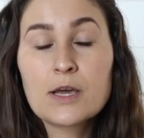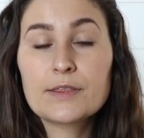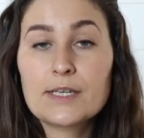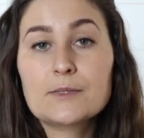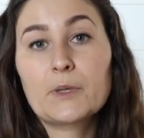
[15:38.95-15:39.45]

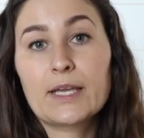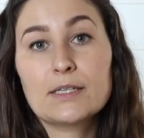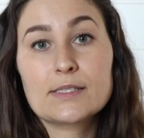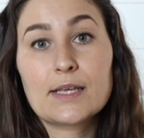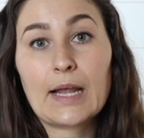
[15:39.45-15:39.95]
these
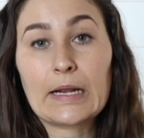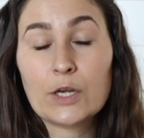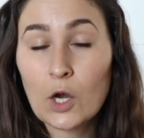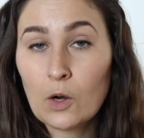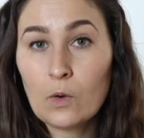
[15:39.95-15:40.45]
plants that I
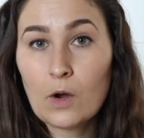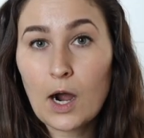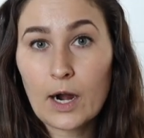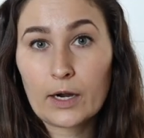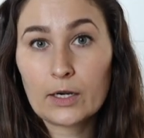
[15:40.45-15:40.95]
know
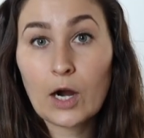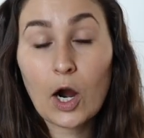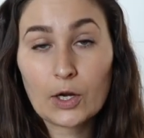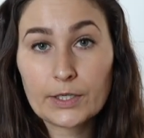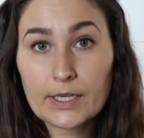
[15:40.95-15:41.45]
are
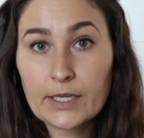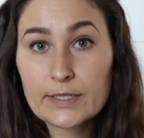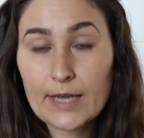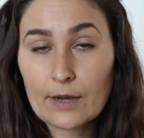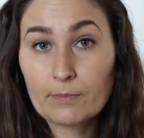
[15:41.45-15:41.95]
hardy
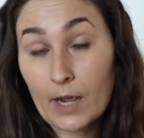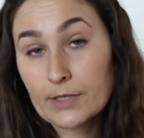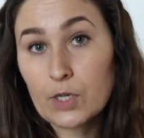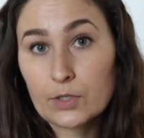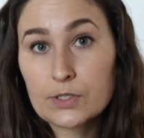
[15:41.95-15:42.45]
down my
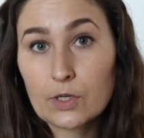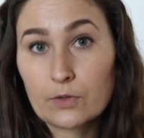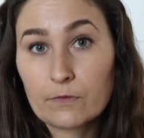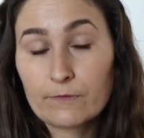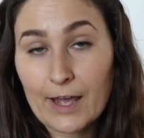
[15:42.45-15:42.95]
zone is
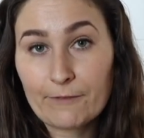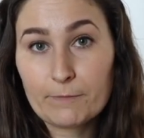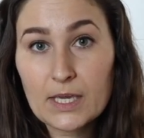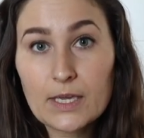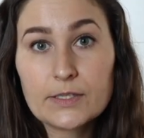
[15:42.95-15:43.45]
zone
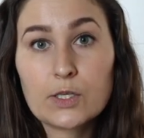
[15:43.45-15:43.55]
5B,